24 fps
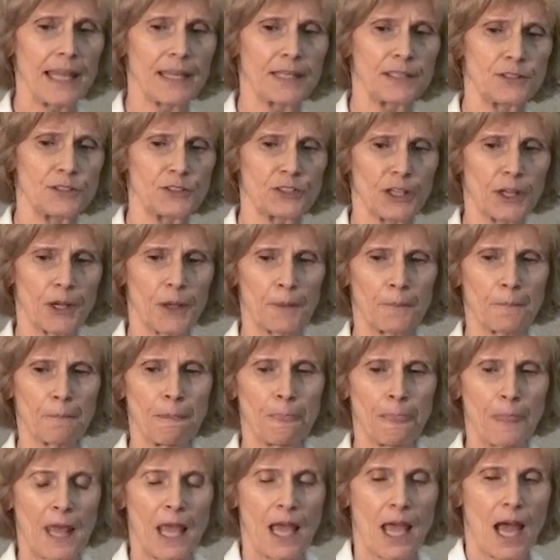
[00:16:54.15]
And
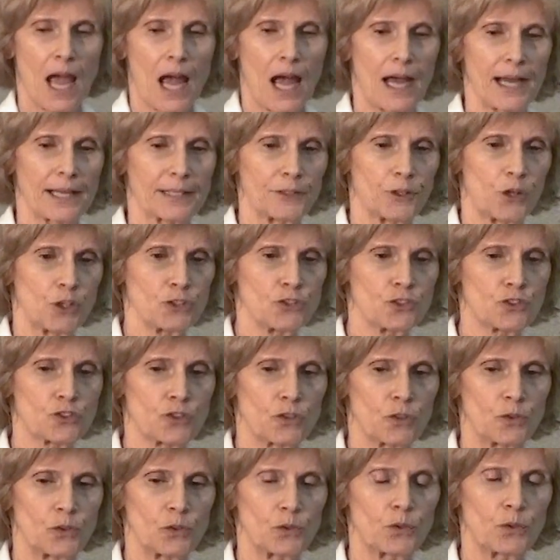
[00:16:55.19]
um, I
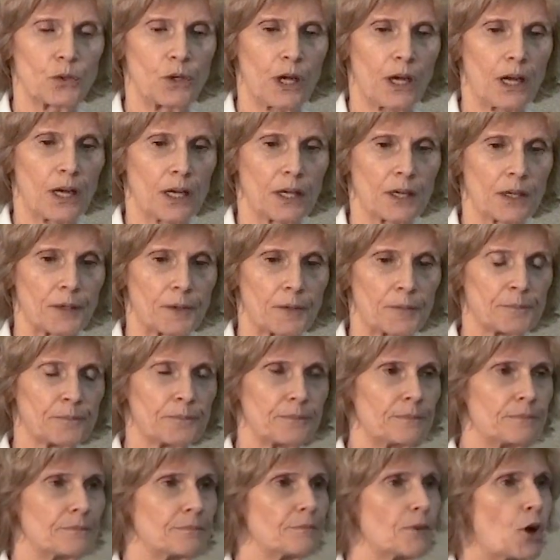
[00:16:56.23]
also
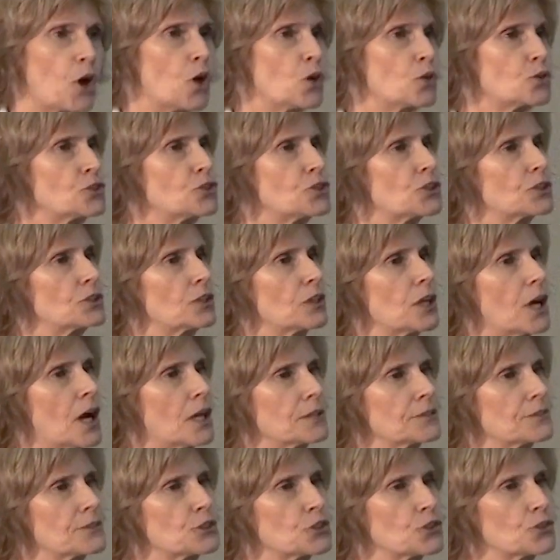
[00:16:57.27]
um, hosted a
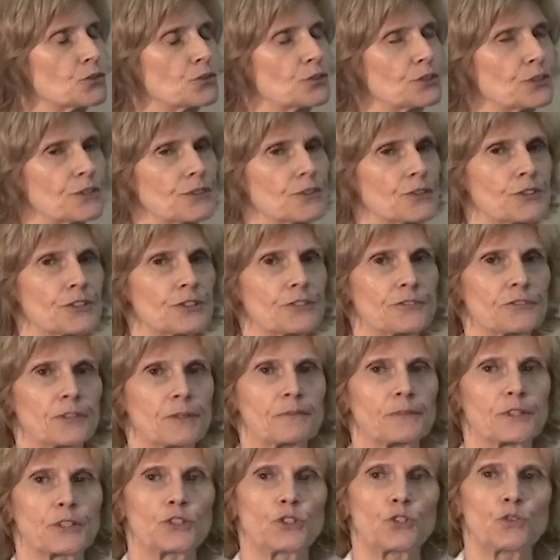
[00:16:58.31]
lot of students
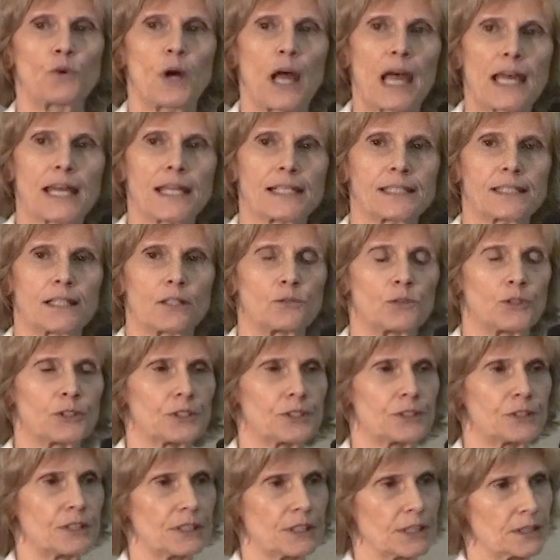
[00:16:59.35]
from the US that
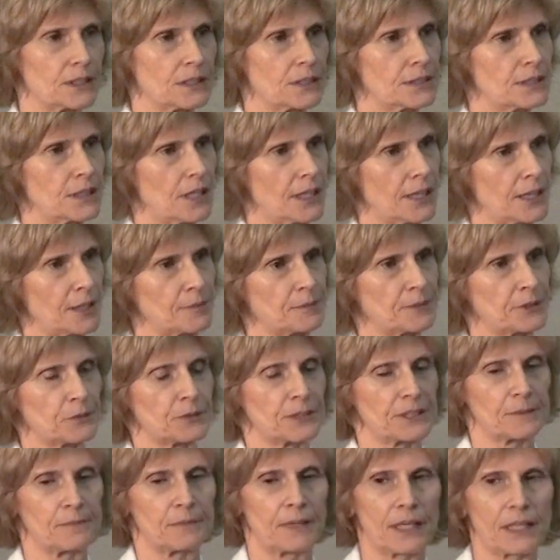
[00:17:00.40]
wanted a little time in
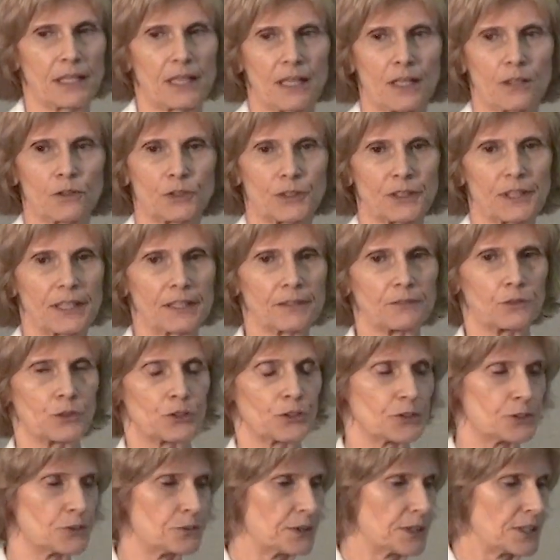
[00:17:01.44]
Guatemala or that
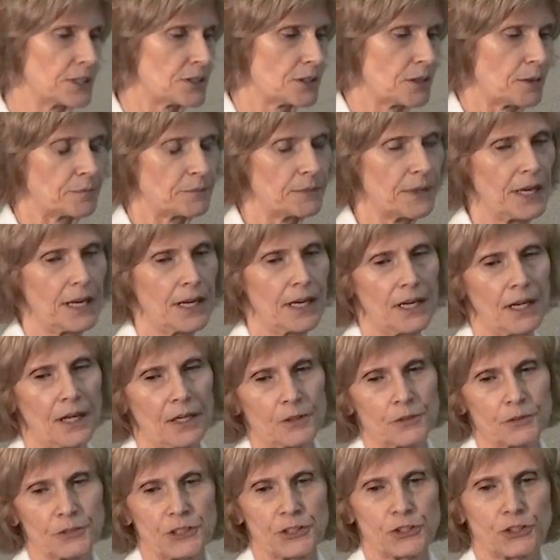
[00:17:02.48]
were doing some
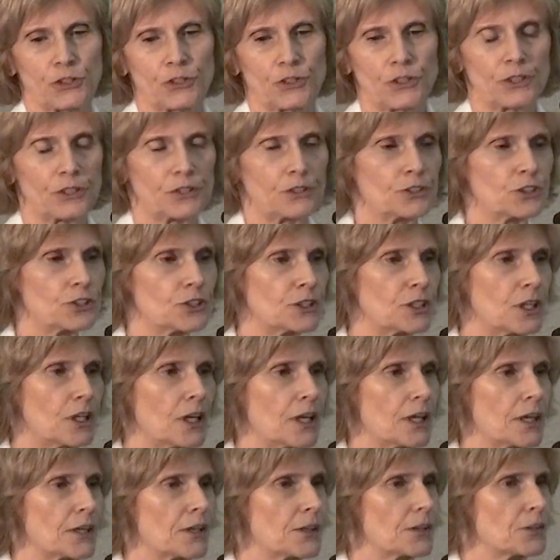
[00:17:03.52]
research
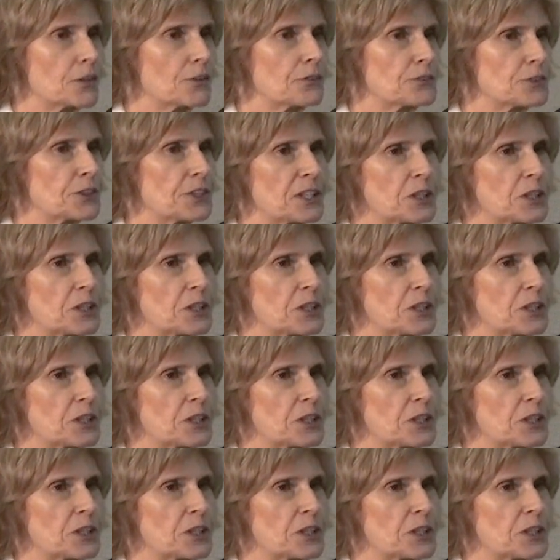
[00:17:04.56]
uh,